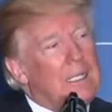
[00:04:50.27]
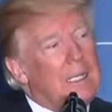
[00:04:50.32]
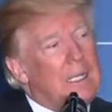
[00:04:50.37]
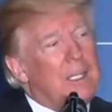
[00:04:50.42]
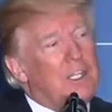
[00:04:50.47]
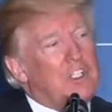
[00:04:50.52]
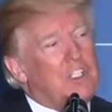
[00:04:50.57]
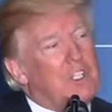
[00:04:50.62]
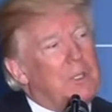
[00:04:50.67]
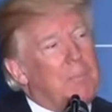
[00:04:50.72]

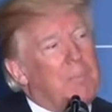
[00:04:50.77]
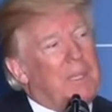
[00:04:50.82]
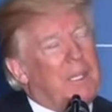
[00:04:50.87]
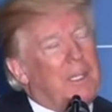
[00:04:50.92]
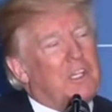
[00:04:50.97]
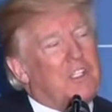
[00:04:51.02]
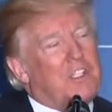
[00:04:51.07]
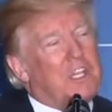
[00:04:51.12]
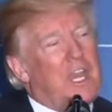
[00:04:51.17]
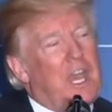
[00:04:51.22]
It's the
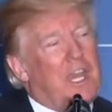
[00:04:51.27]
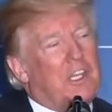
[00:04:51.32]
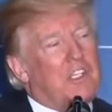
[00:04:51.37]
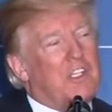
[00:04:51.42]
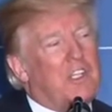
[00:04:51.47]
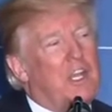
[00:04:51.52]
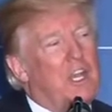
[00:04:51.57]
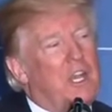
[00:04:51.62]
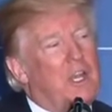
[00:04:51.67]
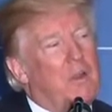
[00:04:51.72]
biggest
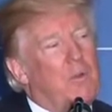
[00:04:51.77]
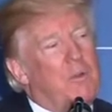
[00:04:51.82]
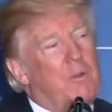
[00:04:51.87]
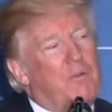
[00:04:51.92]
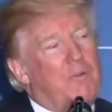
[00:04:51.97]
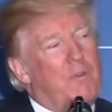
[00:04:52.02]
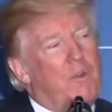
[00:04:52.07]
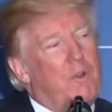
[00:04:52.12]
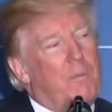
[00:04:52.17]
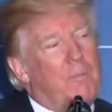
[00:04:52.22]
tax cut and
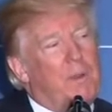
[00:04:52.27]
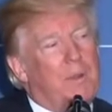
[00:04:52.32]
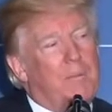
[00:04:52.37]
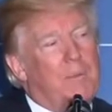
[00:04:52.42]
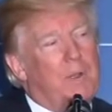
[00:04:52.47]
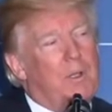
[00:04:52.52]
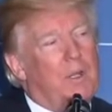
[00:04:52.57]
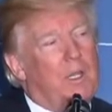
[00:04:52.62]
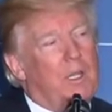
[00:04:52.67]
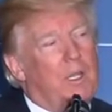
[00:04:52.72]
reform in
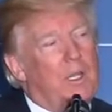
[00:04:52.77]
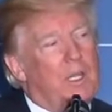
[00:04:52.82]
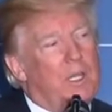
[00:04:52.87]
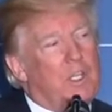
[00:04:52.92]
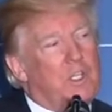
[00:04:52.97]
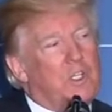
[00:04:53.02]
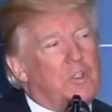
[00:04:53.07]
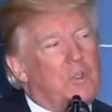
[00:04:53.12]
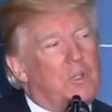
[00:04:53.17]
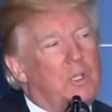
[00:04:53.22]
American
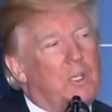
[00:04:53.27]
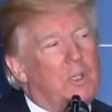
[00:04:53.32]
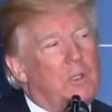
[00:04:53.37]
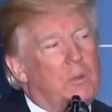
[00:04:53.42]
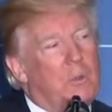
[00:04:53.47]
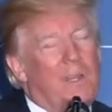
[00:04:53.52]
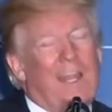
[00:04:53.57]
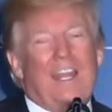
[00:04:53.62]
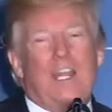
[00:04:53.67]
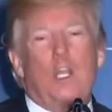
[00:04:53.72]
history.
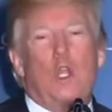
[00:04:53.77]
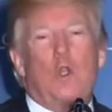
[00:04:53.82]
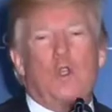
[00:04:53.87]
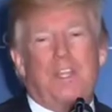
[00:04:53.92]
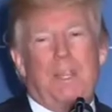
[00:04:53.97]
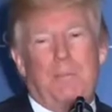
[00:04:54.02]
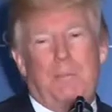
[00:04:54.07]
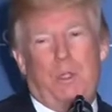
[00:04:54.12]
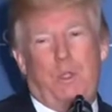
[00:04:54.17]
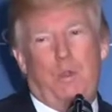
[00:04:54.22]
We got no
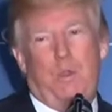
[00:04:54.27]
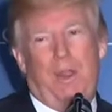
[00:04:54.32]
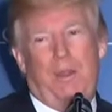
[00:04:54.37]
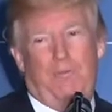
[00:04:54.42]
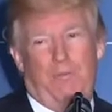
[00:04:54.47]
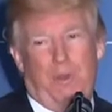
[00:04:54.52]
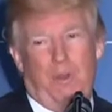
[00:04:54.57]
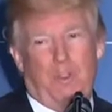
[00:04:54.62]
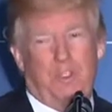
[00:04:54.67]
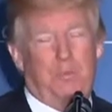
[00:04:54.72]

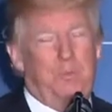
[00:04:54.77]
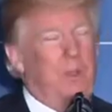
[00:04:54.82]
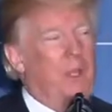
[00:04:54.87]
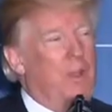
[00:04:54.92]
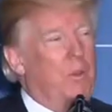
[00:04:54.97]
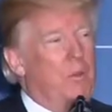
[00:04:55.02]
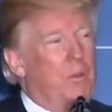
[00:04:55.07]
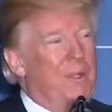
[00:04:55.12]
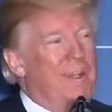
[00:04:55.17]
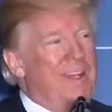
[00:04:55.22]
Democrat votes, by
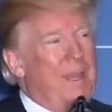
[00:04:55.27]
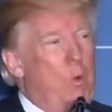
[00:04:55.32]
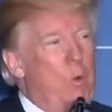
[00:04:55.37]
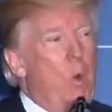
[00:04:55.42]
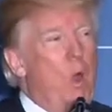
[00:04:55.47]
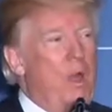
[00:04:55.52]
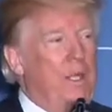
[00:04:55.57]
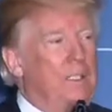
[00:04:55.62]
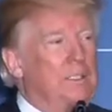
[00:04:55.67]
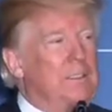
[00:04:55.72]
the way, not
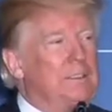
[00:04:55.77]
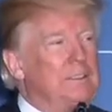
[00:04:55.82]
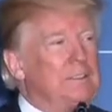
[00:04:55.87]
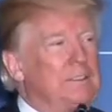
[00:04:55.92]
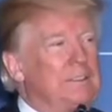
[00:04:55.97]
one.